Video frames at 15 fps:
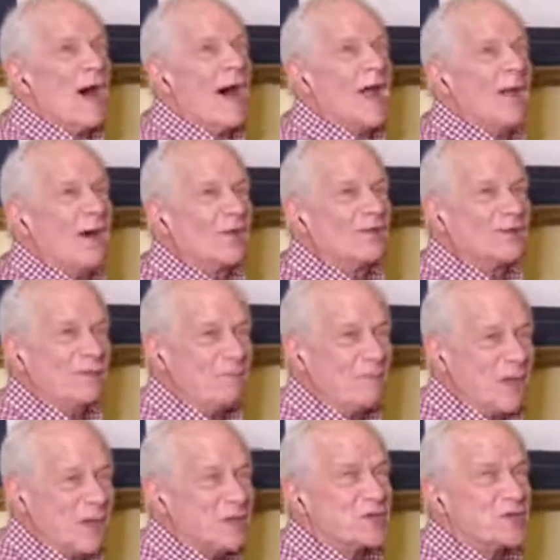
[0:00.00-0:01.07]
I ought to
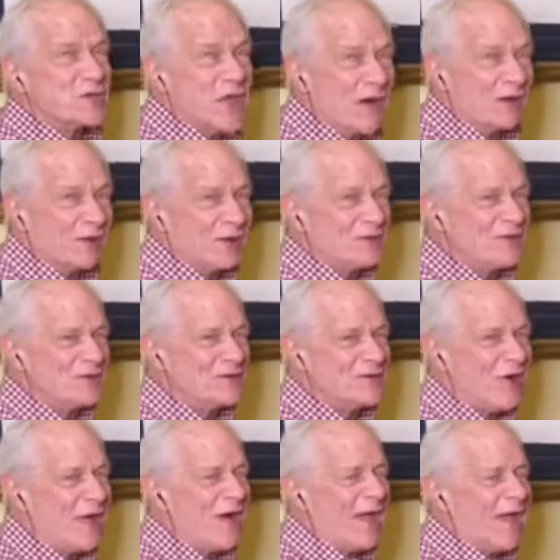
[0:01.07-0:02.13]
be shouting for
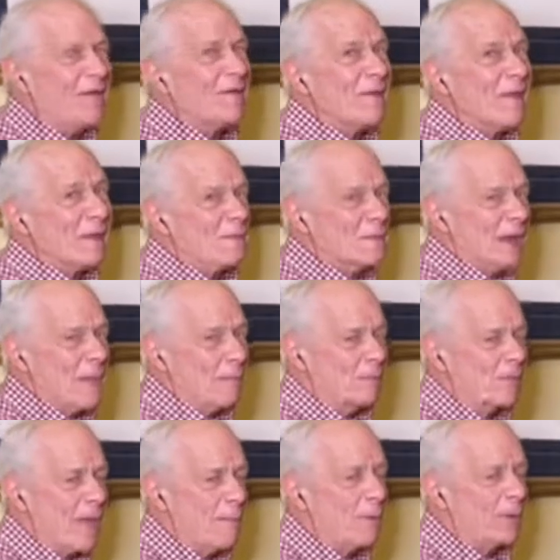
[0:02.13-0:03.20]
joy, but
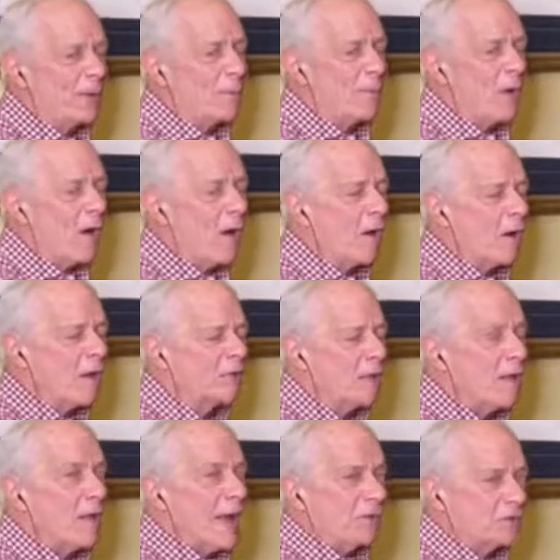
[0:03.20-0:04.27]
I'm coming apart
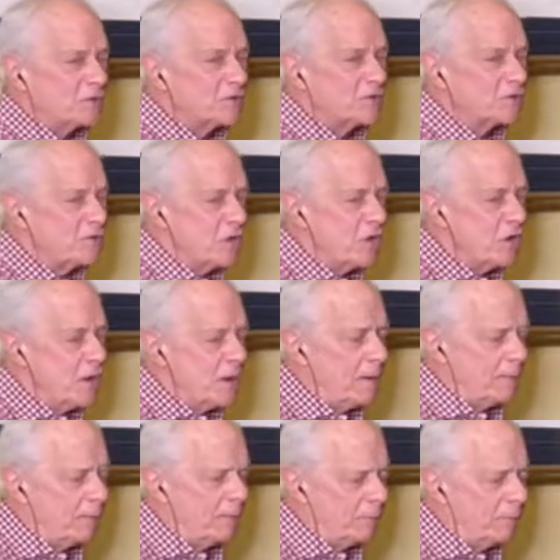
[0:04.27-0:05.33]
at the
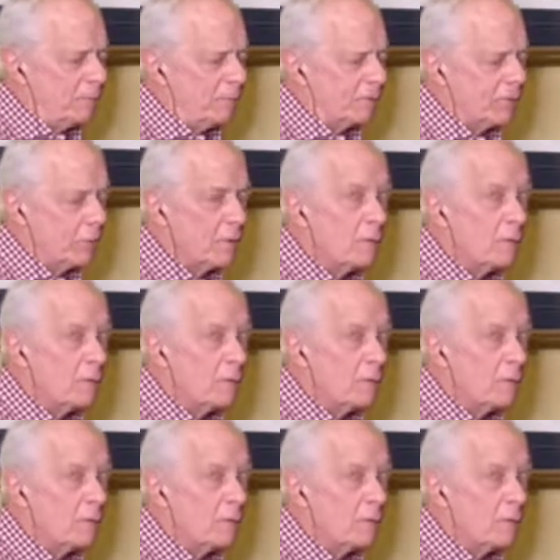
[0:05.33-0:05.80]
seams.